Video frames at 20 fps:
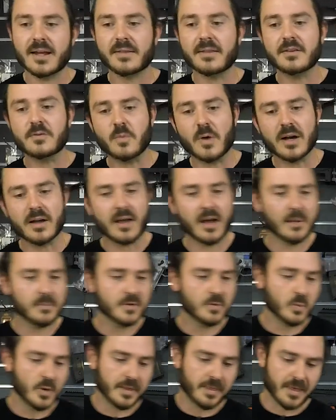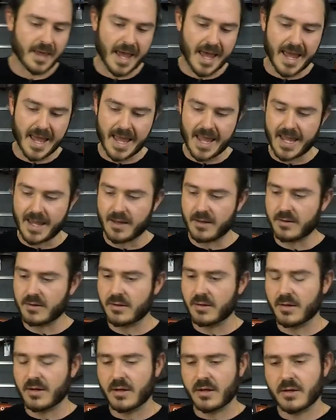Now this one comes with a
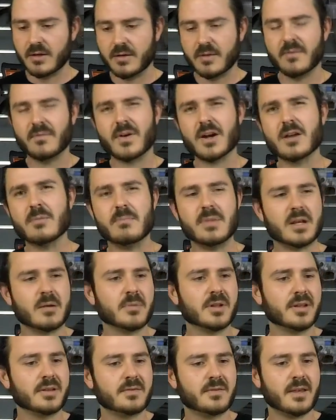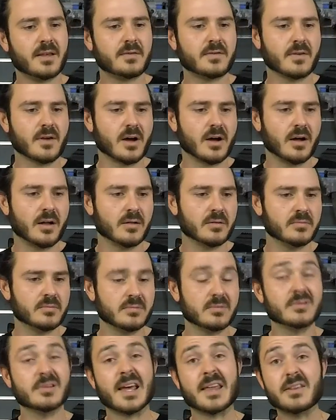very minimalistic style
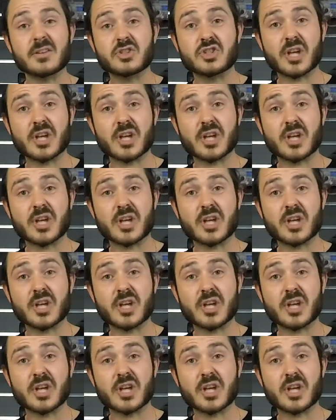leather